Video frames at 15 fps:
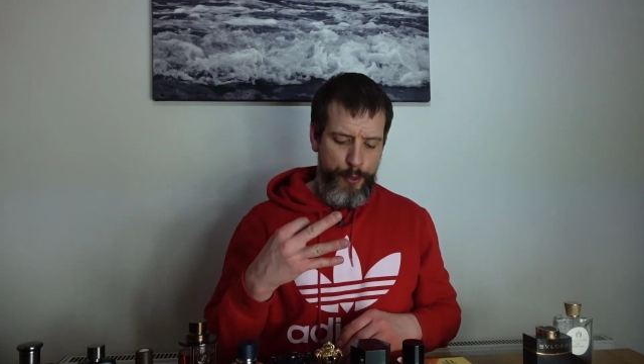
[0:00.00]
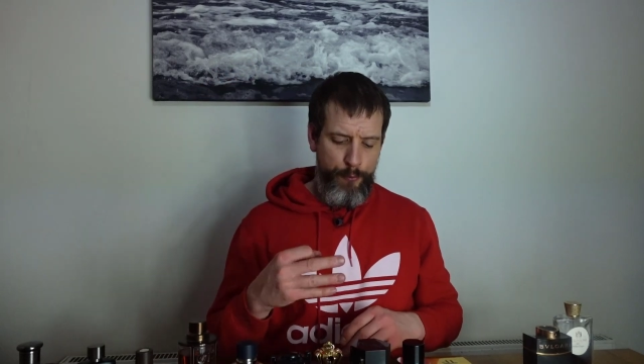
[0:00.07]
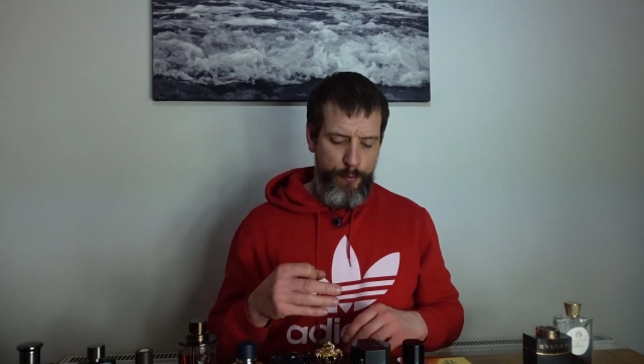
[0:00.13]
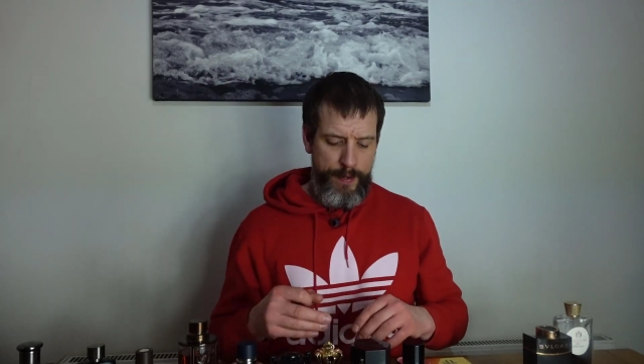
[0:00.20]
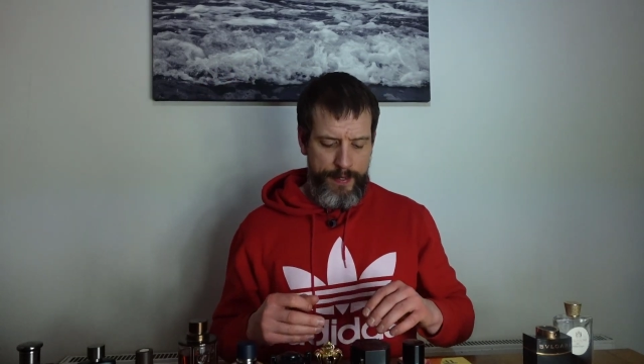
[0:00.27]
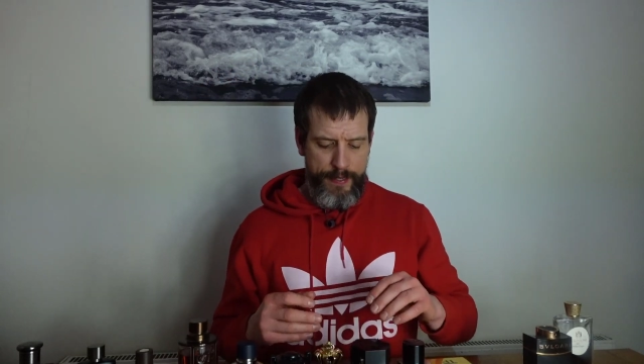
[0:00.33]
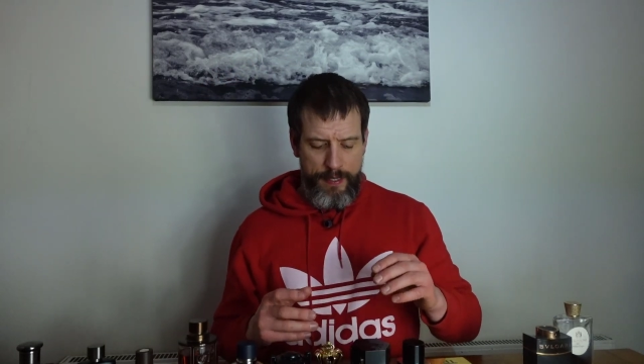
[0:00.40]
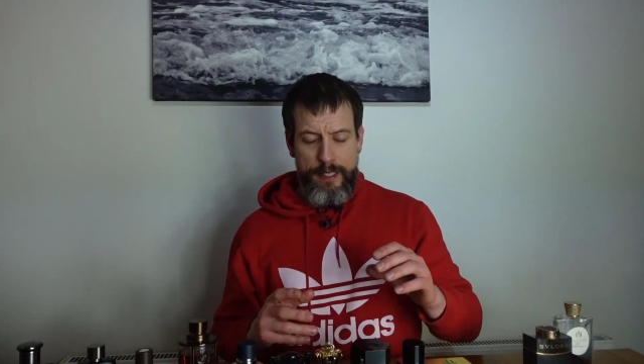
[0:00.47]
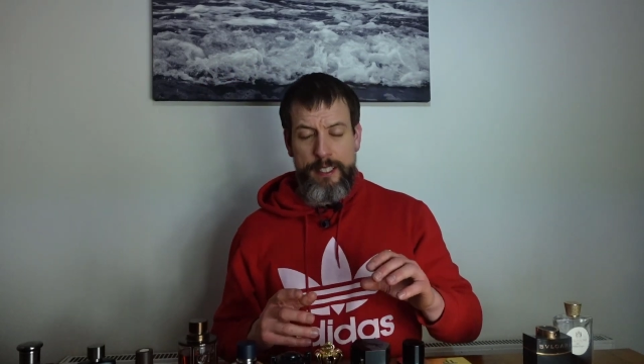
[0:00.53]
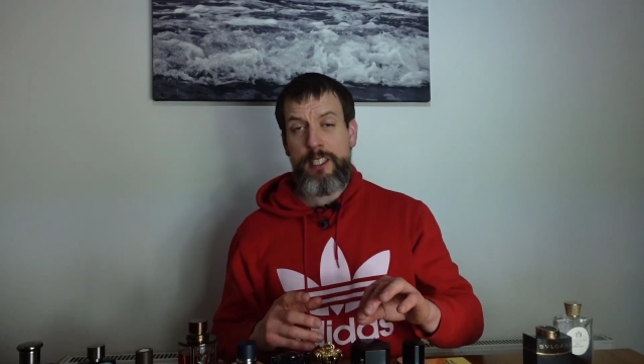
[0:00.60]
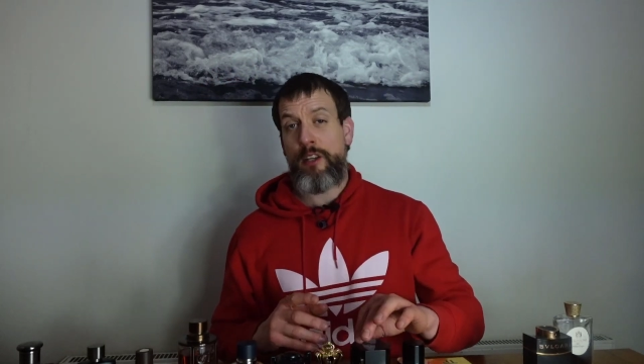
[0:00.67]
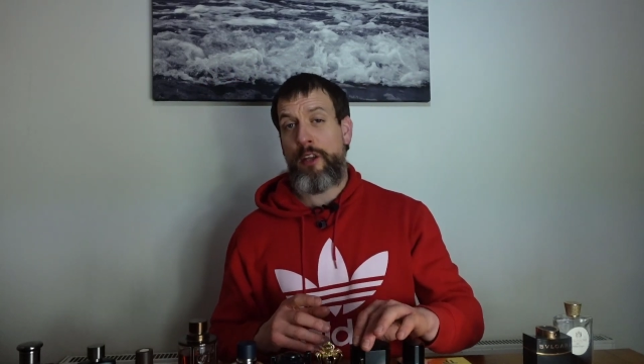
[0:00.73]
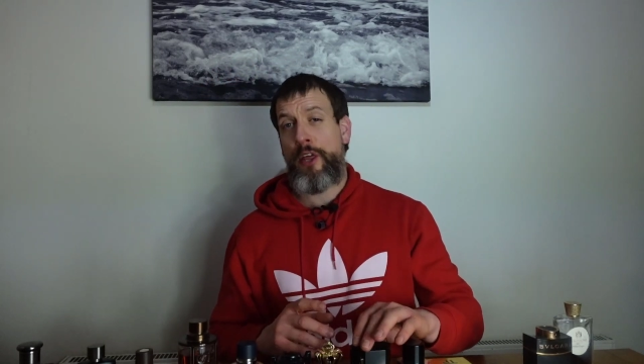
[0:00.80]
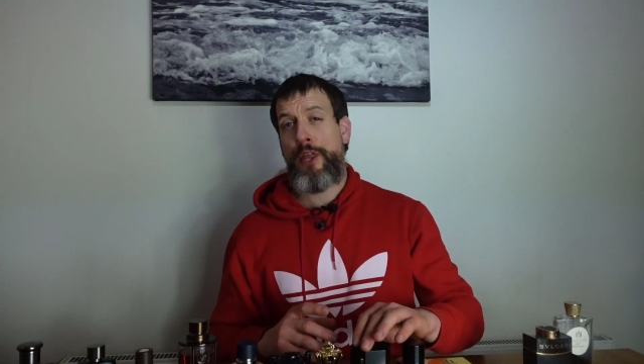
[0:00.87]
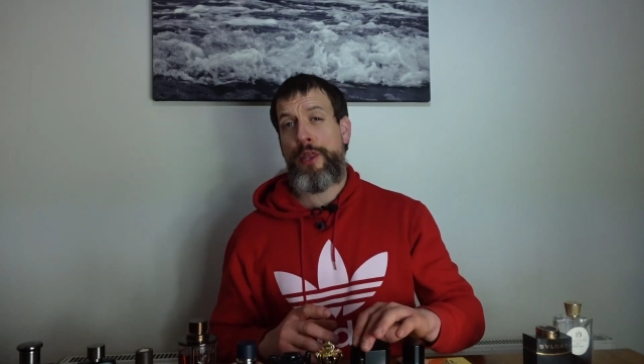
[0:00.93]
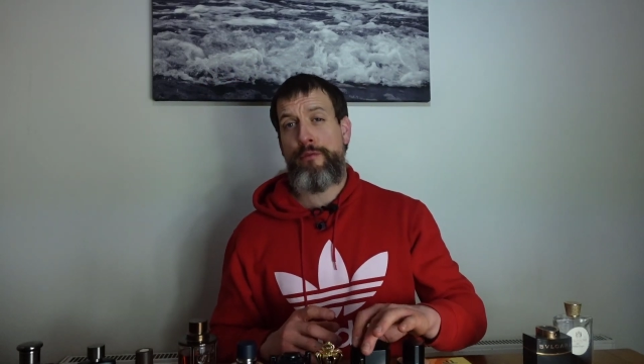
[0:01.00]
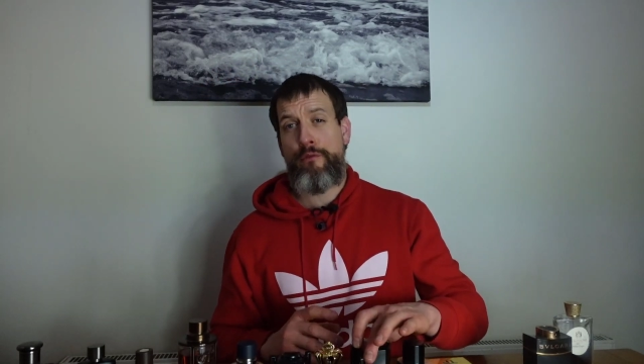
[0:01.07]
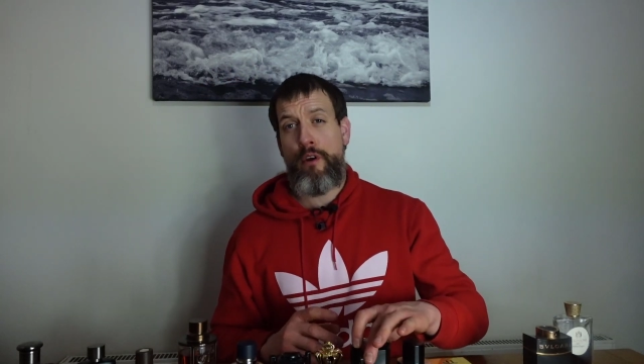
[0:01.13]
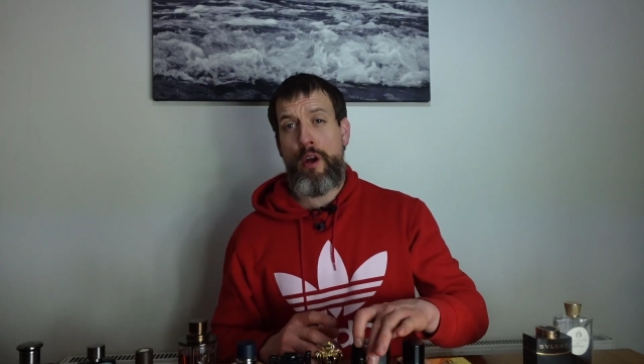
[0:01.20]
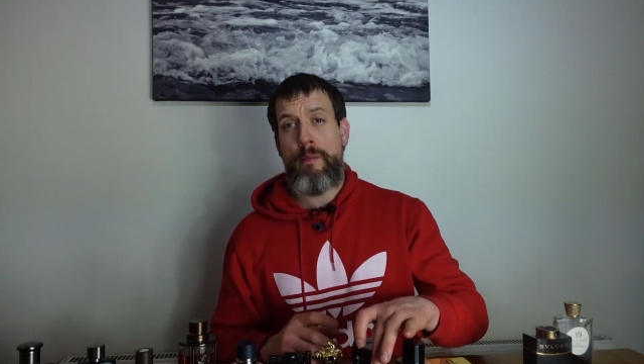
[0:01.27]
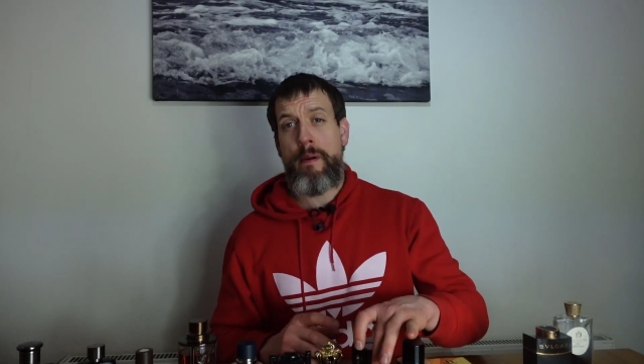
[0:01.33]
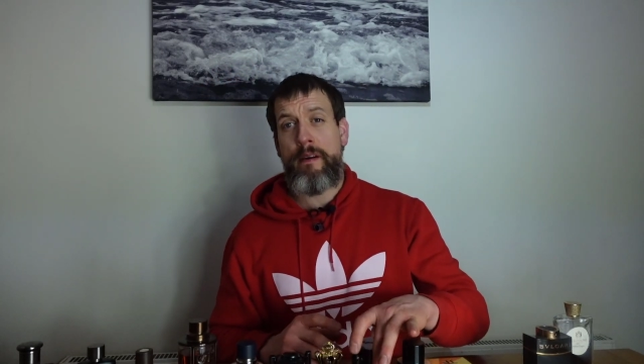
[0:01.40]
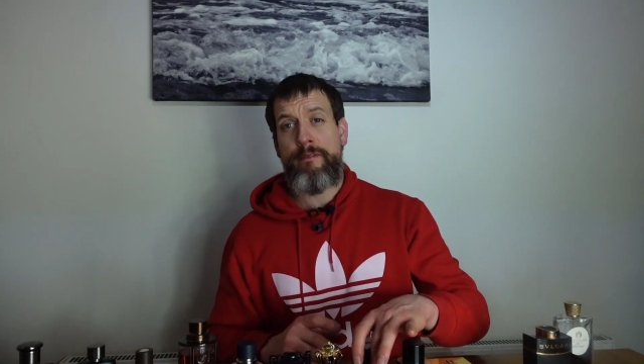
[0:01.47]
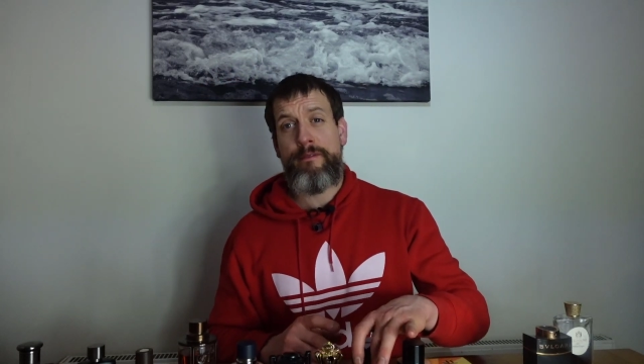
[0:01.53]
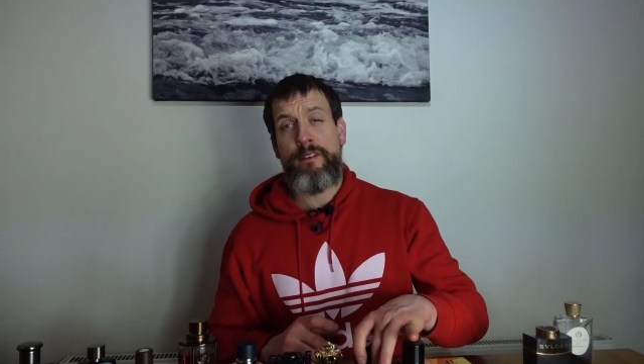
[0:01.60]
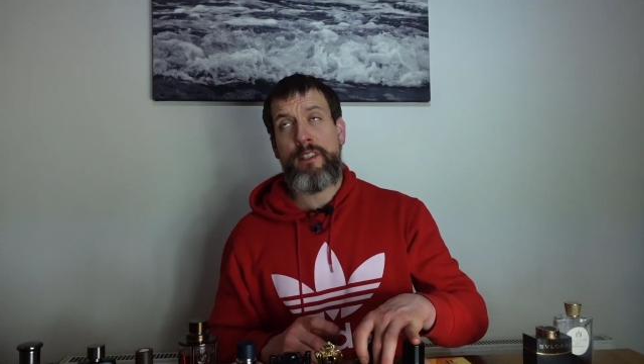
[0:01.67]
three, and this is a throwback